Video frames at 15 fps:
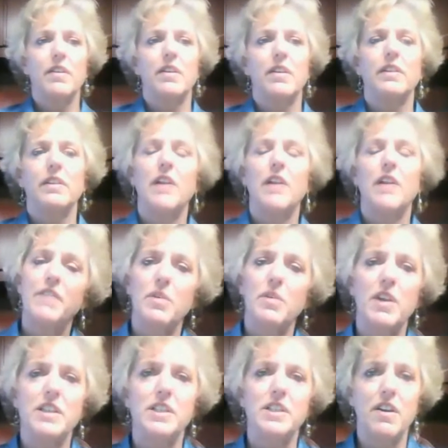Loved it
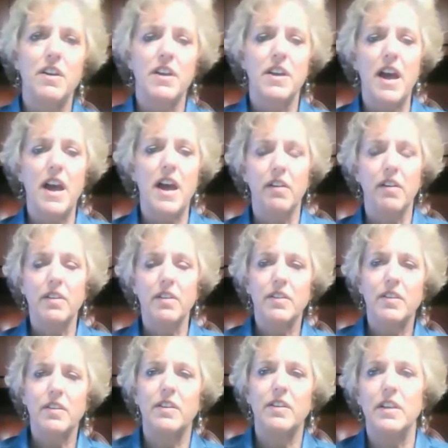when I started out
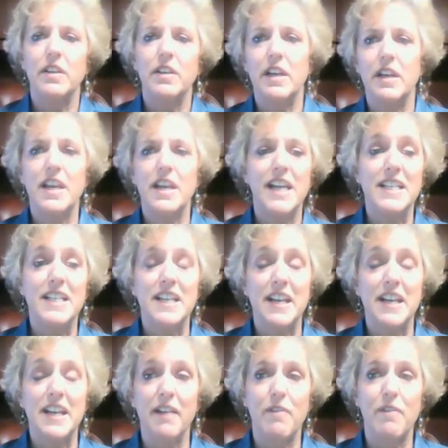in
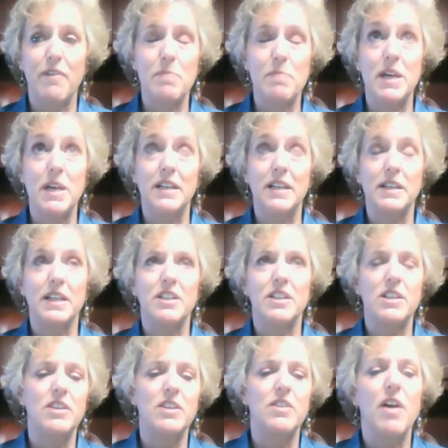1984, but
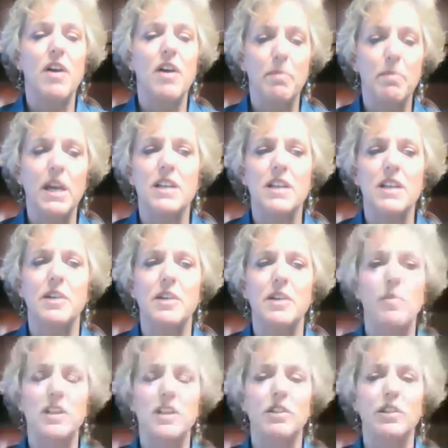continued on because it
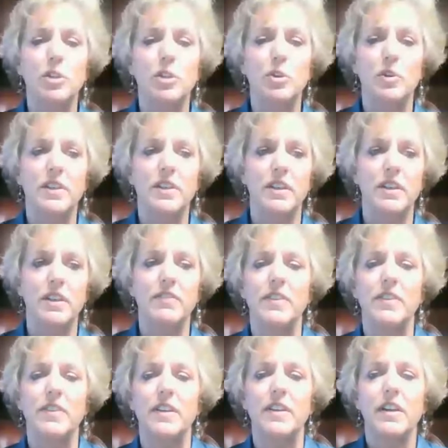was lucrative.
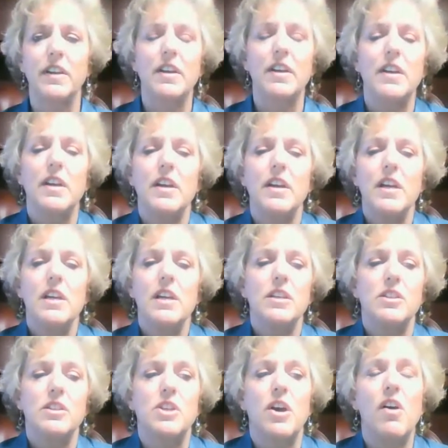
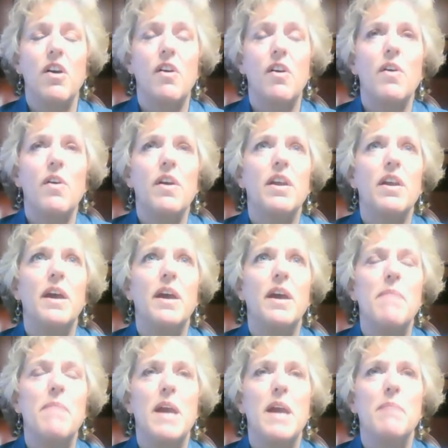So it
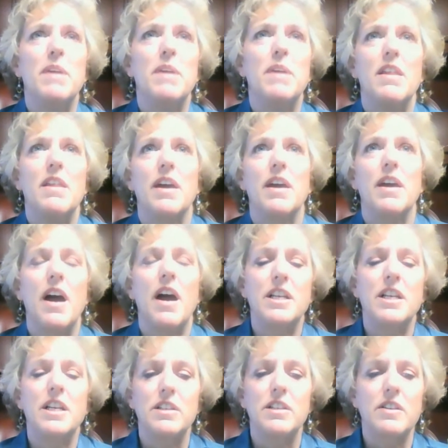may be that I
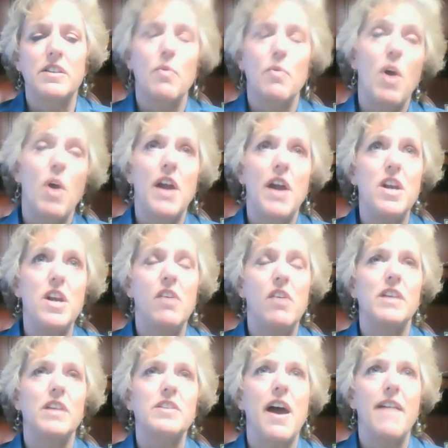just, well, I know
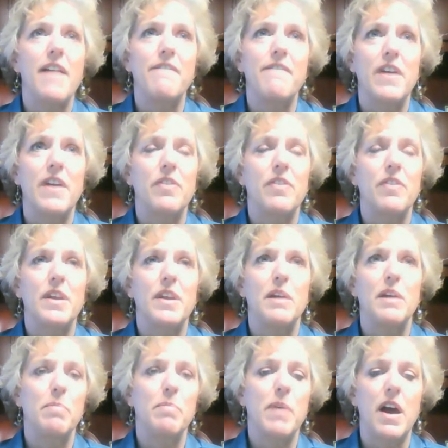it, I felt the
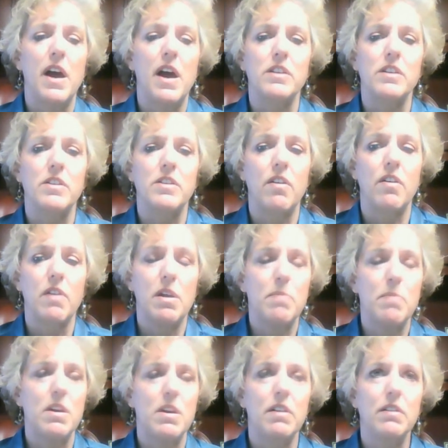impact so
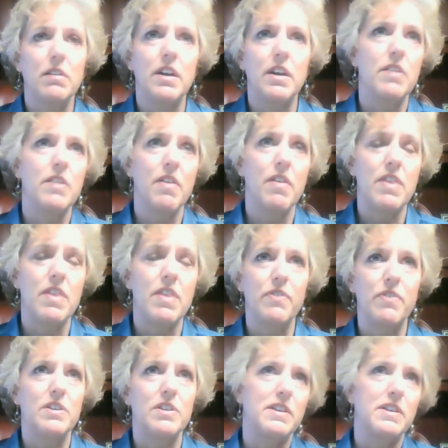imminently on the
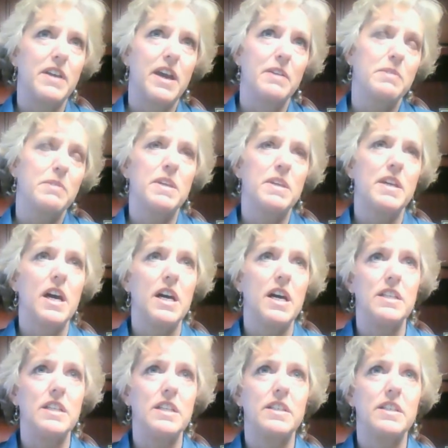first days
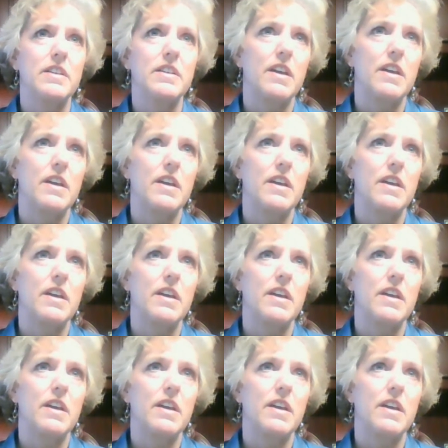because